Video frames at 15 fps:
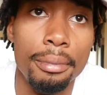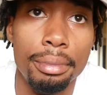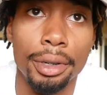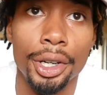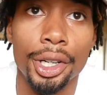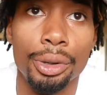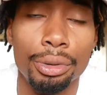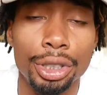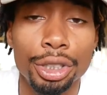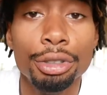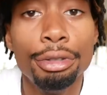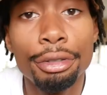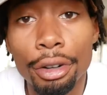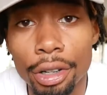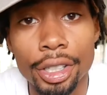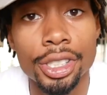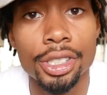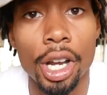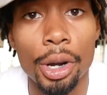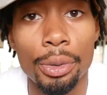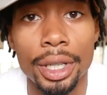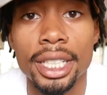But when you first
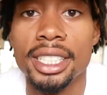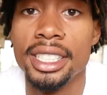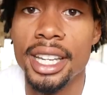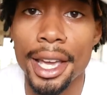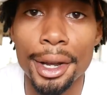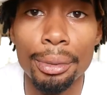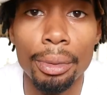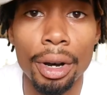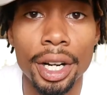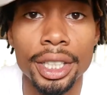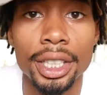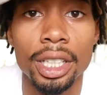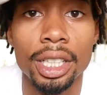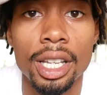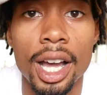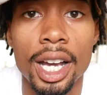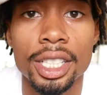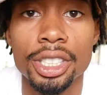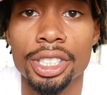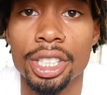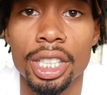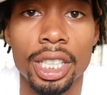start, when it's day one in your
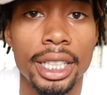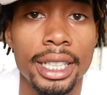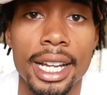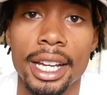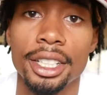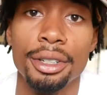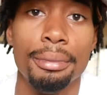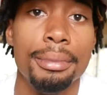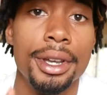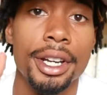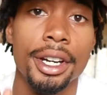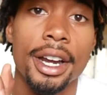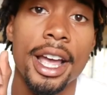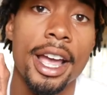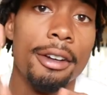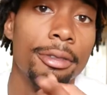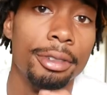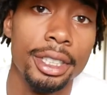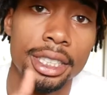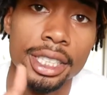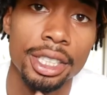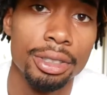locks, you're looking at your mirror
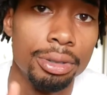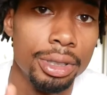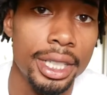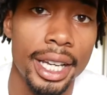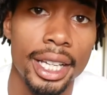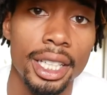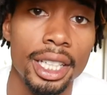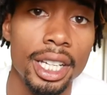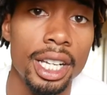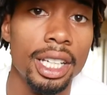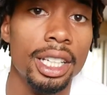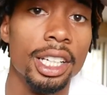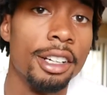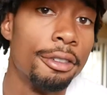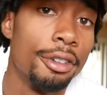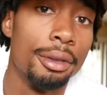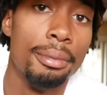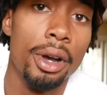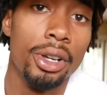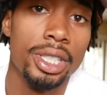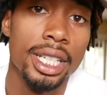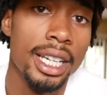every single day, looking for the
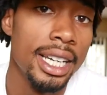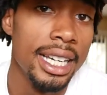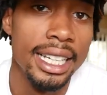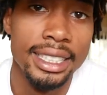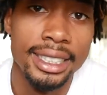most